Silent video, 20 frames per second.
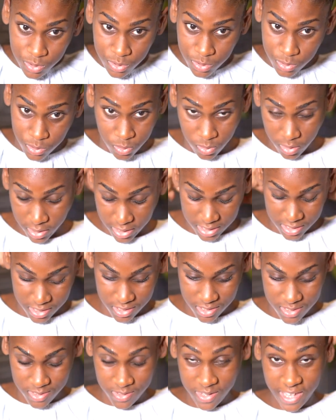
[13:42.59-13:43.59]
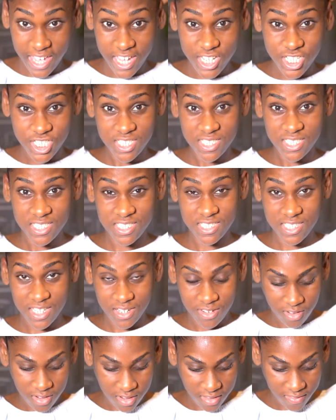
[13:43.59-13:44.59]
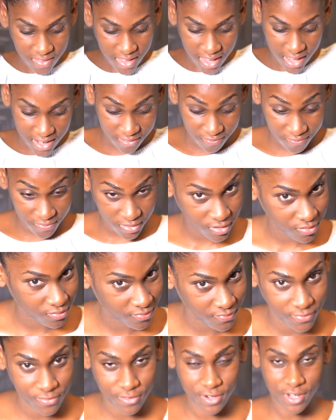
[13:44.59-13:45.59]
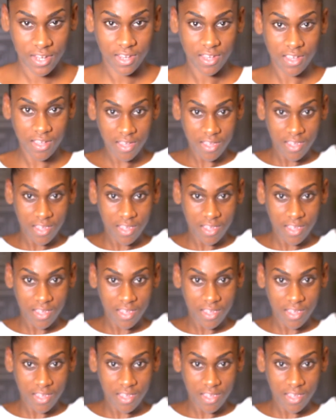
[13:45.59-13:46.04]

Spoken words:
who are into edges and all of that, feel free.